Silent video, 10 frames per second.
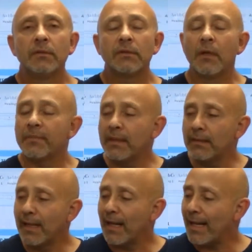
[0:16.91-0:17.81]

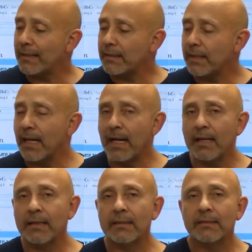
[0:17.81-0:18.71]
something that IT
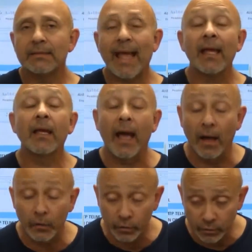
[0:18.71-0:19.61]
guys and
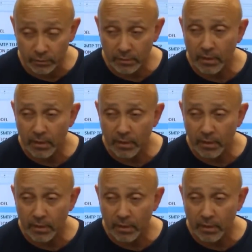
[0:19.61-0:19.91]
gals